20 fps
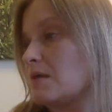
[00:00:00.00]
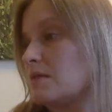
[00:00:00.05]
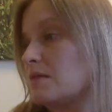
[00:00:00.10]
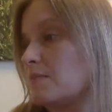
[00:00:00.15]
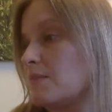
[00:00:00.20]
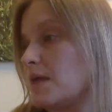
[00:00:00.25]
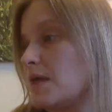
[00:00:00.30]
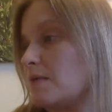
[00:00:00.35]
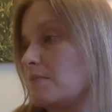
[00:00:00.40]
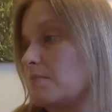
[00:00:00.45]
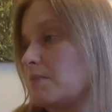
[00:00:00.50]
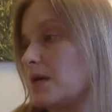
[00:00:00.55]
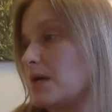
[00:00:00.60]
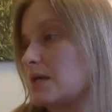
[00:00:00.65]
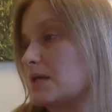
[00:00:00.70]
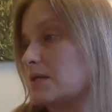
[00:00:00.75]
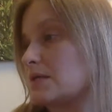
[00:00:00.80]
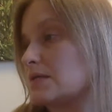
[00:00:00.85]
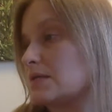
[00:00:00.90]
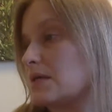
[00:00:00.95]
The man
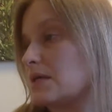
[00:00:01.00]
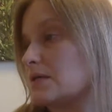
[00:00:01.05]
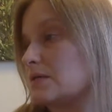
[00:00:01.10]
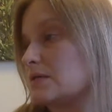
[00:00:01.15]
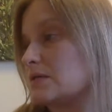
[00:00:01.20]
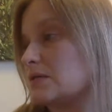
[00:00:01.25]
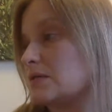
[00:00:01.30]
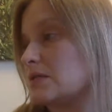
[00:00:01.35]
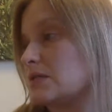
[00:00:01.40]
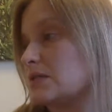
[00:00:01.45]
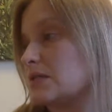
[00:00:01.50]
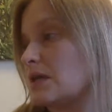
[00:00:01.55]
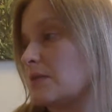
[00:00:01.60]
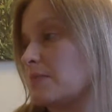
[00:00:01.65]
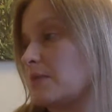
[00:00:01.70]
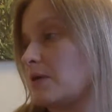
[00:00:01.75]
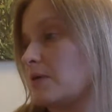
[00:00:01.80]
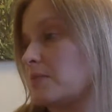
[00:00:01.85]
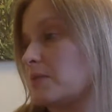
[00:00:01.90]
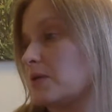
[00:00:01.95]
beckons us to step
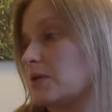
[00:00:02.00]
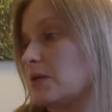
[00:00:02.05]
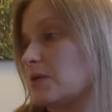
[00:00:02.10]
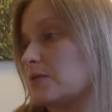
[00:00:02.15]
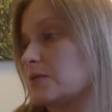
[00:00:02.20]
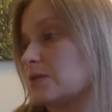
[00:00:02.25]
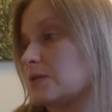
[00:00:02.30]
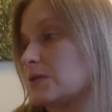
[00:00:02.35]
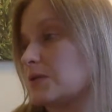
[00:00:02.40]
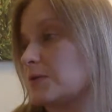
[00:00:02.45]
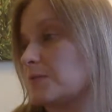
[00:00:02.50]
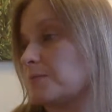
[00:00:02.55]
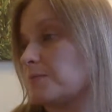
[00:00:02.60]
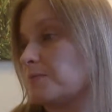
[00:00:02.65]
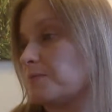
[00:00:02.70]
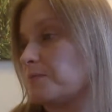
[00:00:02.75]
up closer.